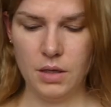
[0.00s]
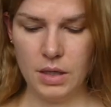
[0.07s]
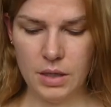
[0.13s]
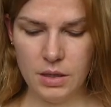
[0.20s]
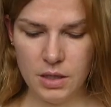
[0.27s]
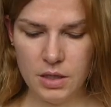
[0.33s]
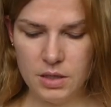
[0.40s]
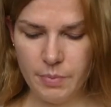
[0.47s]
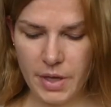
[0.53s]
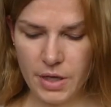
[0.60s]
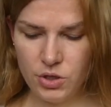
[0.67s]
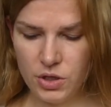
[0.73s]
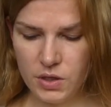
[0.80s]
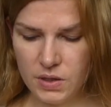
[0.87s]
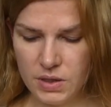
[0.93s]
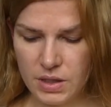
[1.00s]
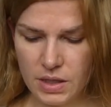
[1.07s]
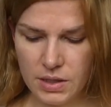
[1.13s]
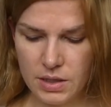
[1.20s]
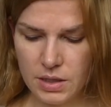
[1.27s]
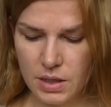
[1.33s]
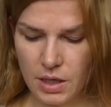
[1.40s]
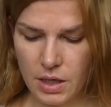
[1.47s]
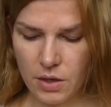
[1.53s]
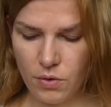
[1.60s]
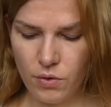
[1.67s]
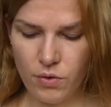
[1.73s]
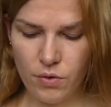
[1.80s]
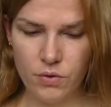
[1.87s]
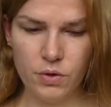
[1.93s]
And these patches stay
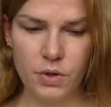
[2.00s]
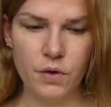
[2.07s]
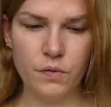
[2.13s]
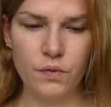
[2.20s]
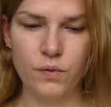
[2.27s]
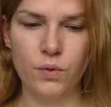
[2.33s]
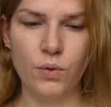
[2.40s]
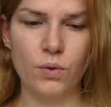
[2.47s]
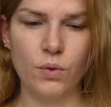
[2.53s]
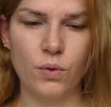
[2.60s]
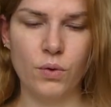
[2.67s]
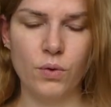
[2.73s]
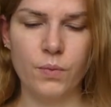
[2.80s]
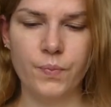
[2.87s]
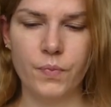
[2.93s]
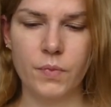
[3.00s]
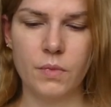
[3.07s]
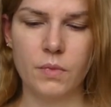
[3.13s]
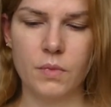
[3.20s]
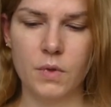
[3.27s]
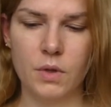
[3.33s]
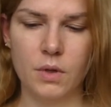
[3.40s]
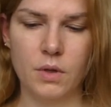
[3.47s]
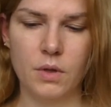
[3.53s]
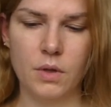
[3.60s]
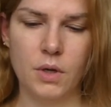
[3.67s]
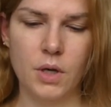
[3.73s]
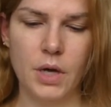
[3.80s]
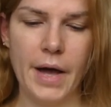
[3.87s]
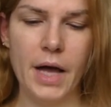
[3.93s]
on for
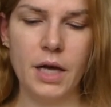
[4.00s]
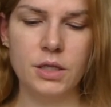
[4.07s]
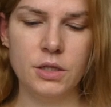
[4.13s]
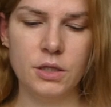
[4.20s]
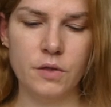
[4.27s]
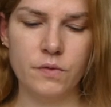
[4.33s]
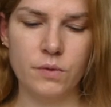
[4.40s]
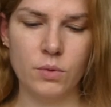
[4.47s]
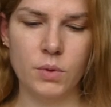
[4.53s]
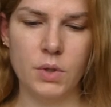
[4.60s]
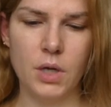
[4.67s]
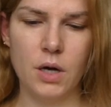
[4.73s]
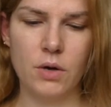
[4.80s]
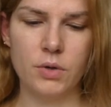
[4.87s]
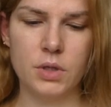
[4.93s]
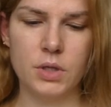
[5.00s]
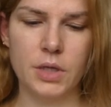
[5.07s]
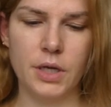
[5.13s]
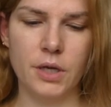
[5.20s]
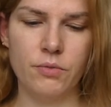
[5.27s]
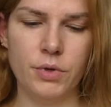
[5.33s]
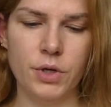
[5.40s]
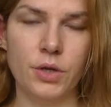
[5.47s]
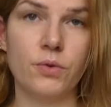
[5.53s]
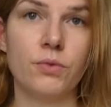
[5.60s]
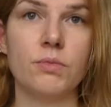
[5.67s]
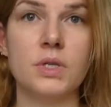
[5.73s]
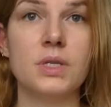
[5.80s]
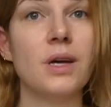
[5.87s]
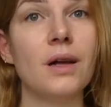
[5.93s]
ideally for 1 hour to get really
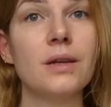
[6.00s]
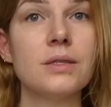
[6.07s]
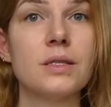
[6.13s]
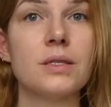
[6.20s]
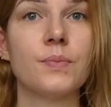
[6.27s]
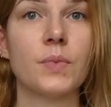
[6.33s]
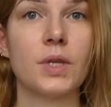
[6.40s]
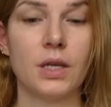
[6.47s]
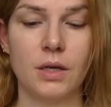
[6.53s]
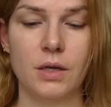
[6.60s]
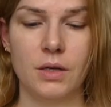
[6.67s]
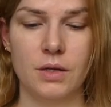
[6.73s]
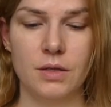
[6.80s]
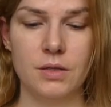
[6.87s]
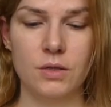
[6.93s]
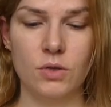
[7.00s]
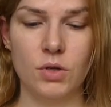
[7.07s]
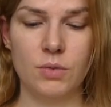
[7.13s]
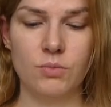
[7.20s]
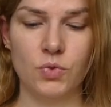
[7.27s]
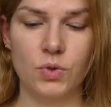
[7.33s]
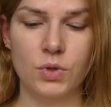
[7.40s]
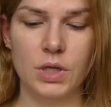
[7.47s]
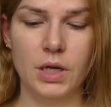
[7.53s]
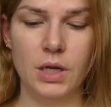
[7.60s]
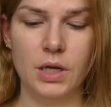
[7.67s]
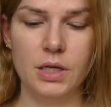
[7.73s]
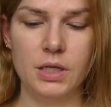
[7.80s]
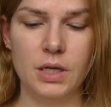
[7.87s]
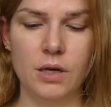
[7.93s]
good results. So I'm gonna
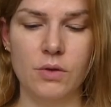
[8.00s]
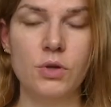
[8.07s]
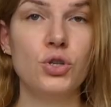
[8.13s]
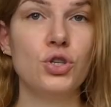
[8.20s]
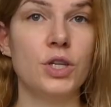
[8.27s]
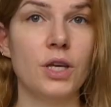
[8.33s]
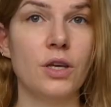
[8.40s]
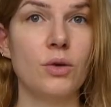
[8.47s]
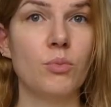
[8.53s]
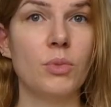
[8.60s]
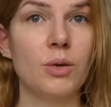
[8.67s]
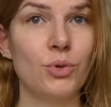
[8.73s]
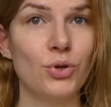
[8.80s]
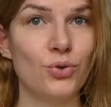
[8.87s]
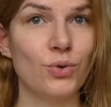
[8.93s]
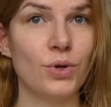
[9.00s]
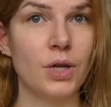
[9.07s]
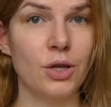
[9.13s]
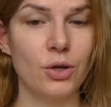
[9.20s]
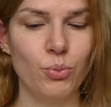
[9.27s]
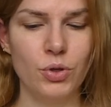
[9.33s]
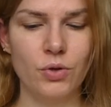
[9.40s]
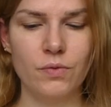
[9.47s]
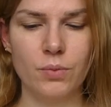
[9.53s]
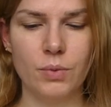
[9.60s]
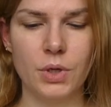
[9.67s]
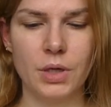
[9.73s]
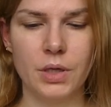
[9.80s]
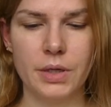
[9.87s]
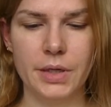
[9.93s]
lie down, chill, maybe do a little bit of
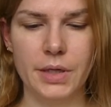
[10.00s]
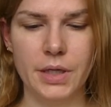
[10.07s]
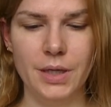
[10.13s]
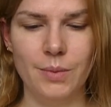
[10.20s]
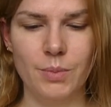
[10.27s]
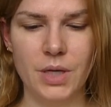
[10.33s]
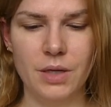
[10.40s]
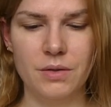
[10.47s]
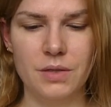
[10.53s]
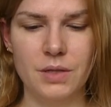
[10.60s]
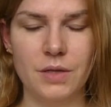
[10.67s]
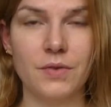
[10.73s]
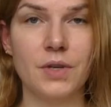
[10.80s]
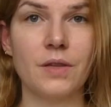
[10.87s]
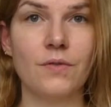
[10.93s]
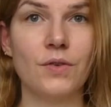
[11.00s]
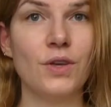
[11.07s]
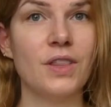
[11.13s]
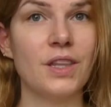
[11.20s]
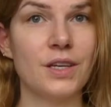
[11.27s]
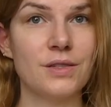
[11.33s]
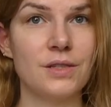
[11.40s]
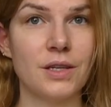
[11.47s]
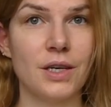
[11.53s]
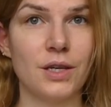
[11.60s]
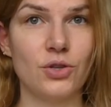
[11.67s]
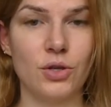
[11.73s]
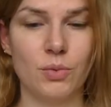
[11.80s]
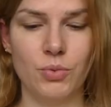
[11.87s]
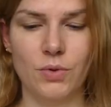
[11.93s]
work, emails, I've got a few things to
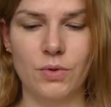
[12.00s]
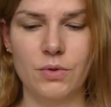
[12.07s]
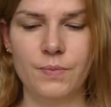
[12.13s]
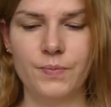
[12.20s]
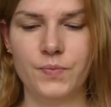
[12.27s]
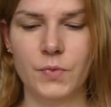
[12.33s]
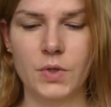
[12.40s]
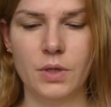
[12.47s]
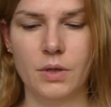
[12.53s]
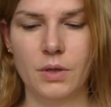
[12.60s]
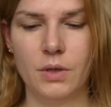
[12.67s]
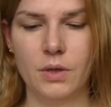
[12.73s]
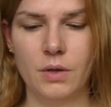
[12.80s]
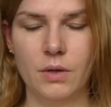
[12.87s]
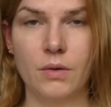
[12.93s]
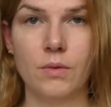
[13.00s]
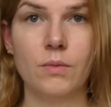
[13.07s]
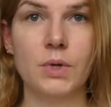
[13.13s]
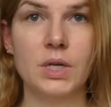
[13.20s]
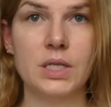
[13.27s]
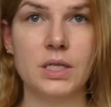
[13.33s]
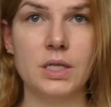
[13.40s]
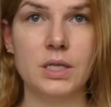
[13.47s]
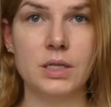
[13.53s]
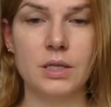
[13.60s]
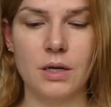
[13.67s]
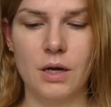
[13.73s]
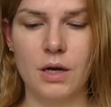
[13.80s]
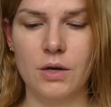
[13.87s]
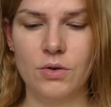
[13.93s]
catch up on whilst
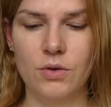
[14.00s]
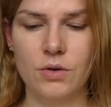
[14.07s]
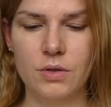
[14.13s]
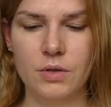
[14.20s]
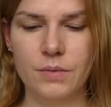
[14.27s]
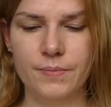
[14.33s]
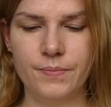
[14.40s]
these are on,